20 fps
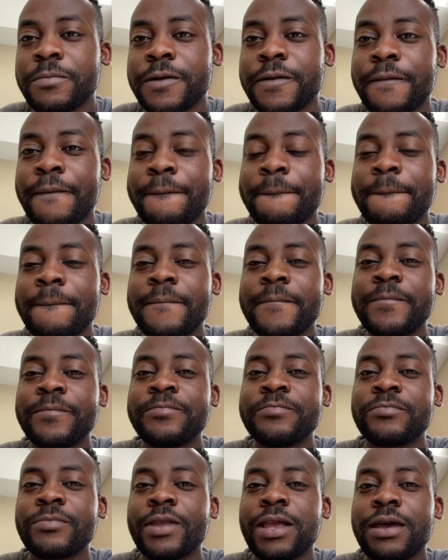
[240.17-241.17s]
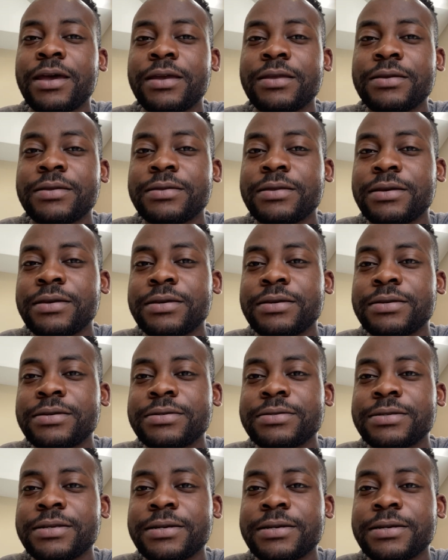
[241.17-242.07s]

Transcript: it. And the thing is,